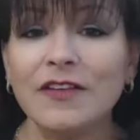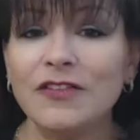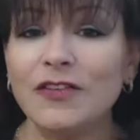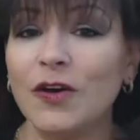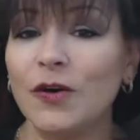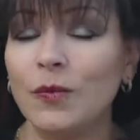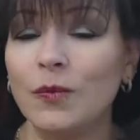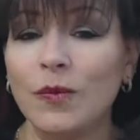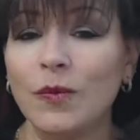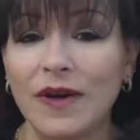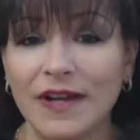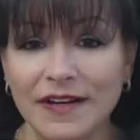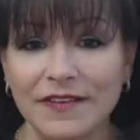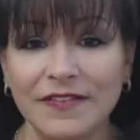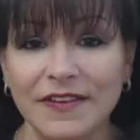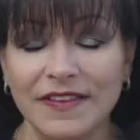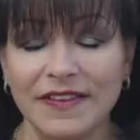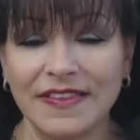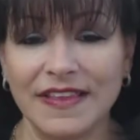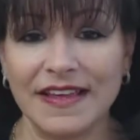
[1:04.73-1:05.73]
So one
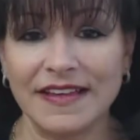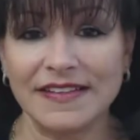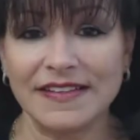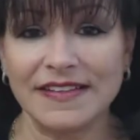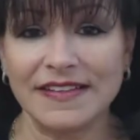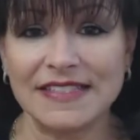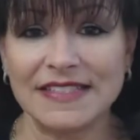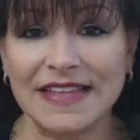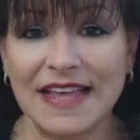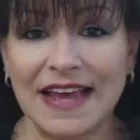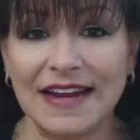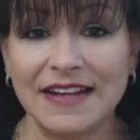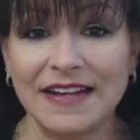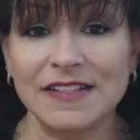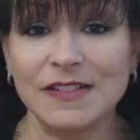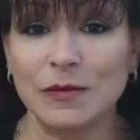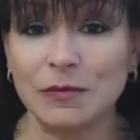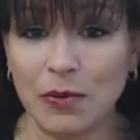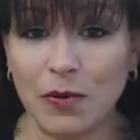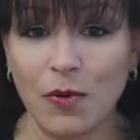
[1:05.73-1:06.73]
of the things that
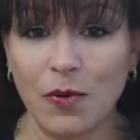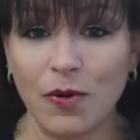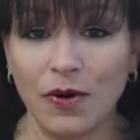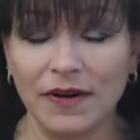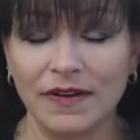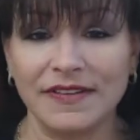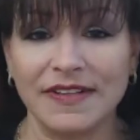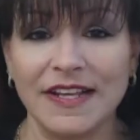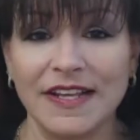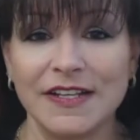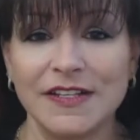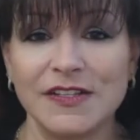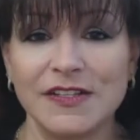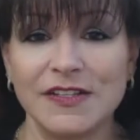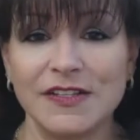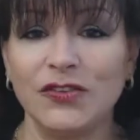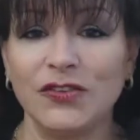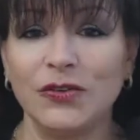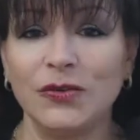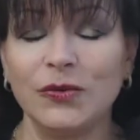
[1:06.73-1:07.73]
is important is
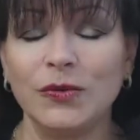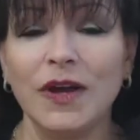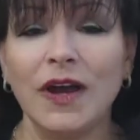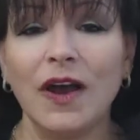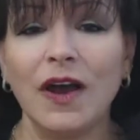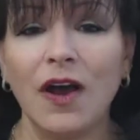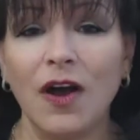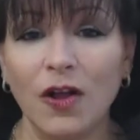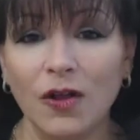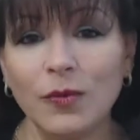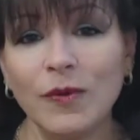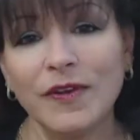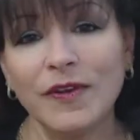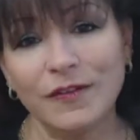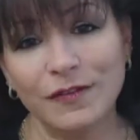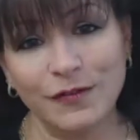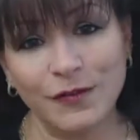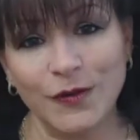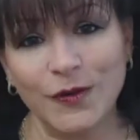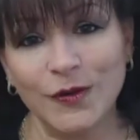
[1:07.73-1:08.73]
to
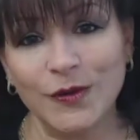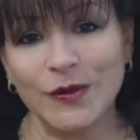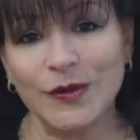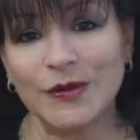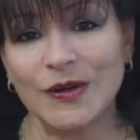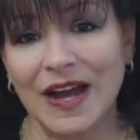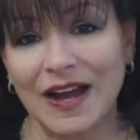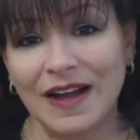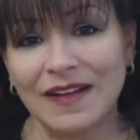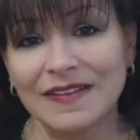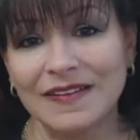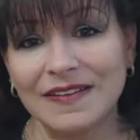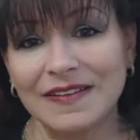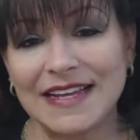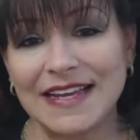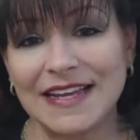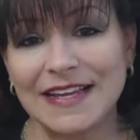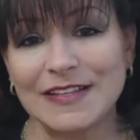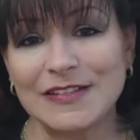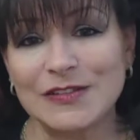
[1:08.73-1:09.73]
always view your
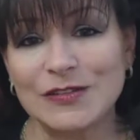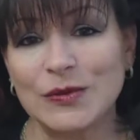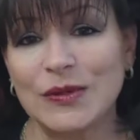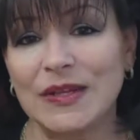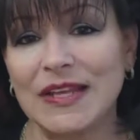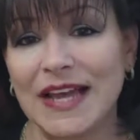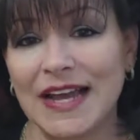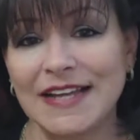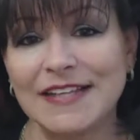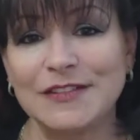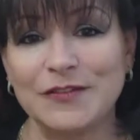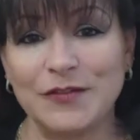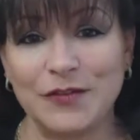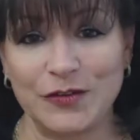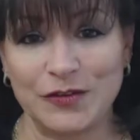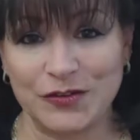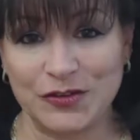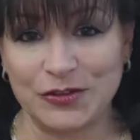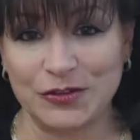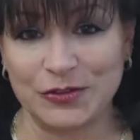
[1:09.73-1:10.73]
holidays through the eyes of
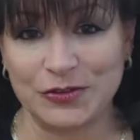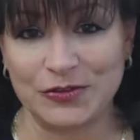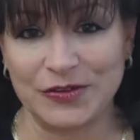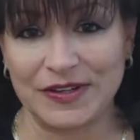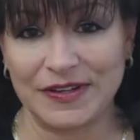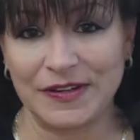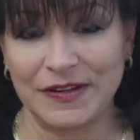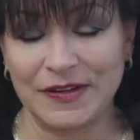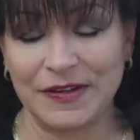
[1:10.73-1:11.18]
your children.